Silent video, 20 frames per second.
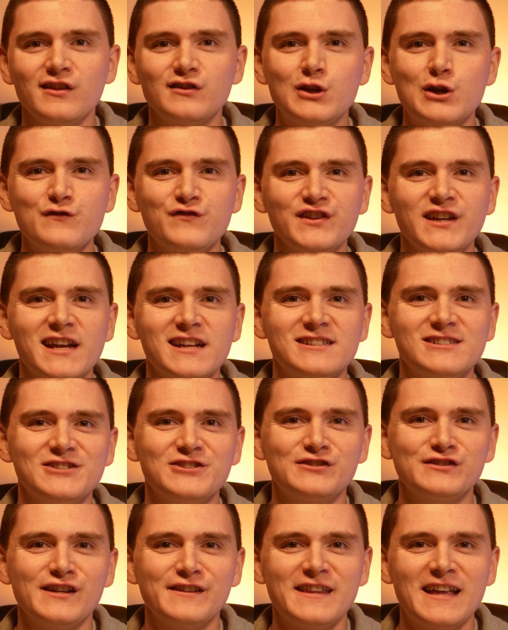don't forget to
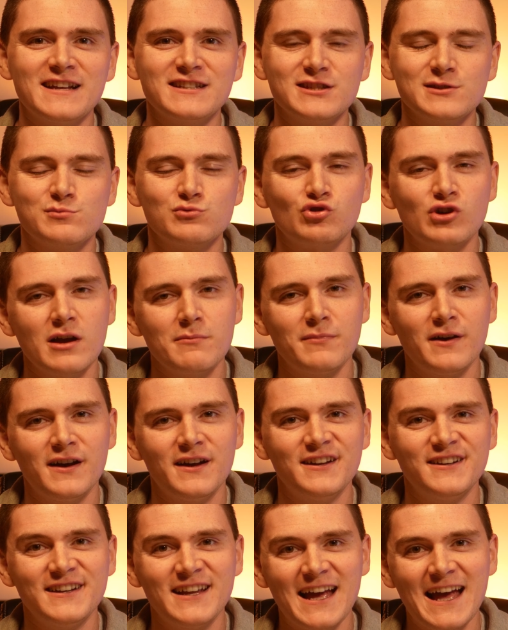click that subscribe
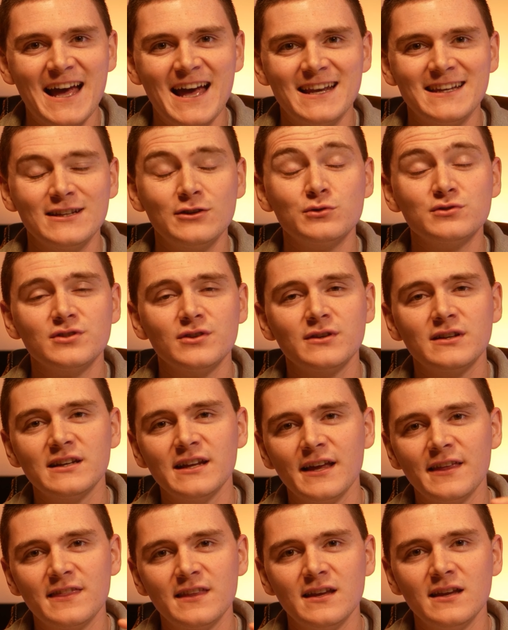button and also
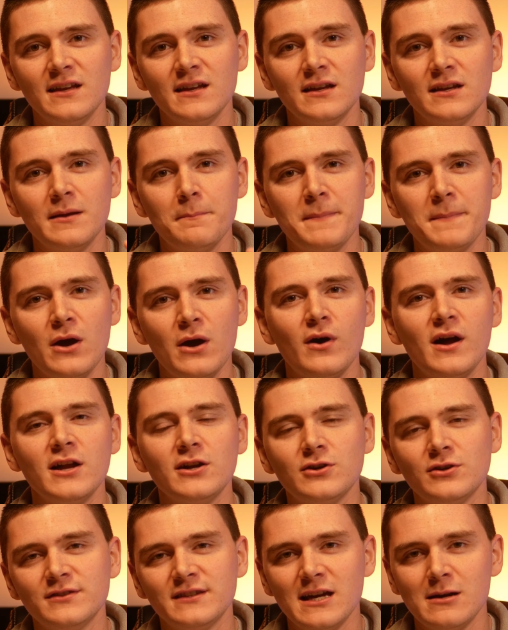click the bell
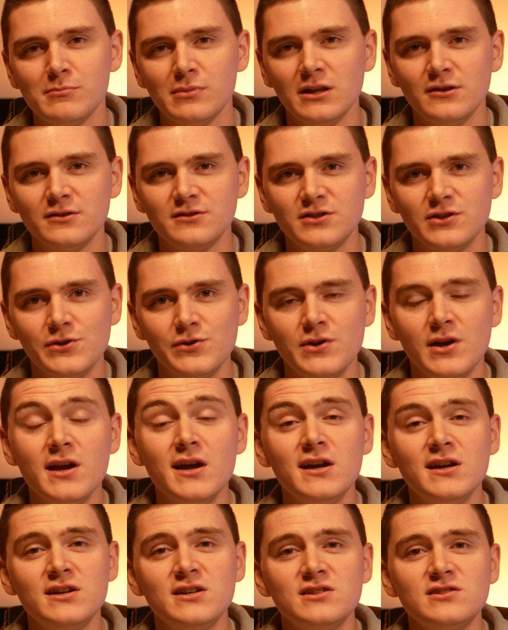icon down below too,
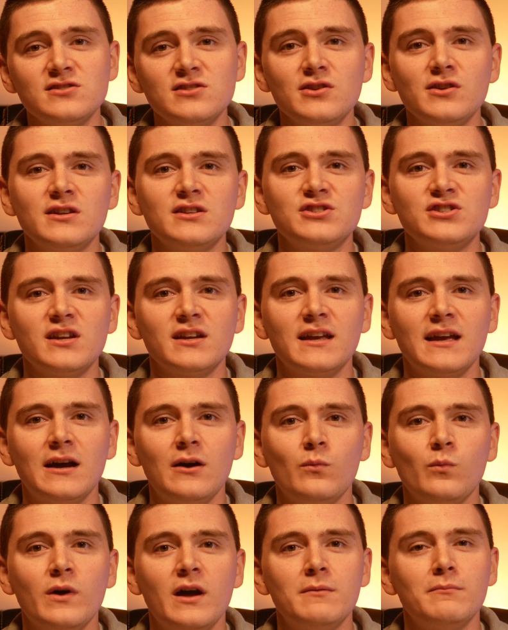so you can check
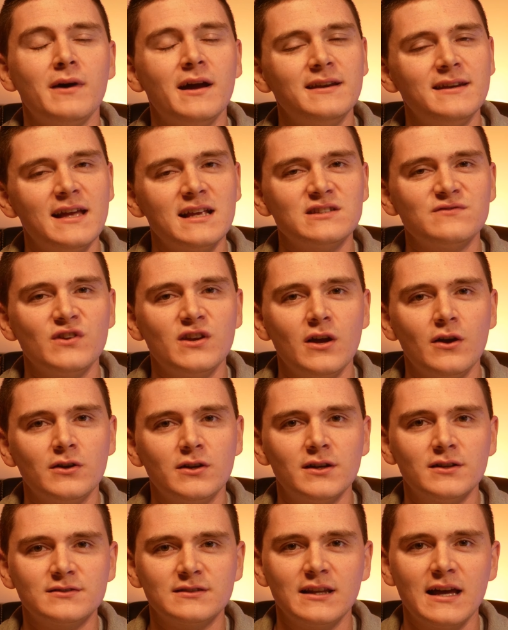out when my next video
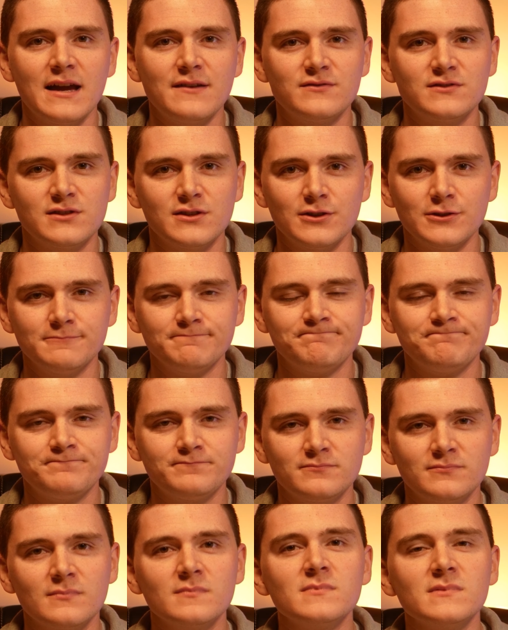goes live too.
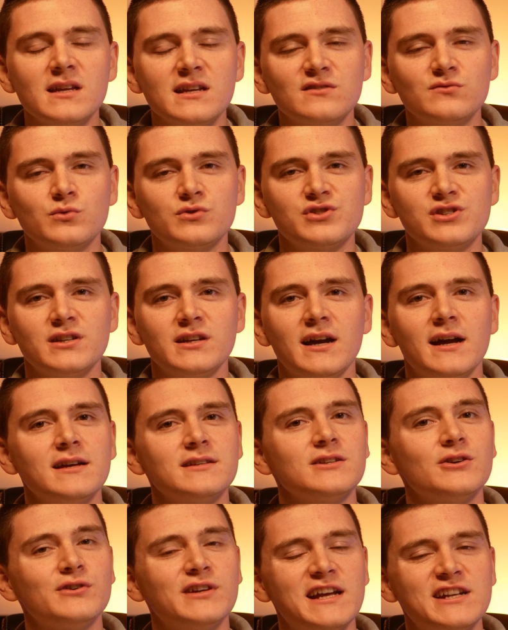Thanks for watching
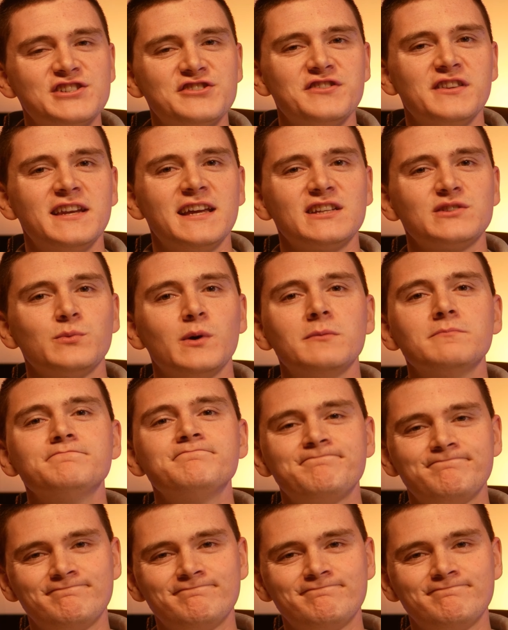guys, I'll catch you in the next one.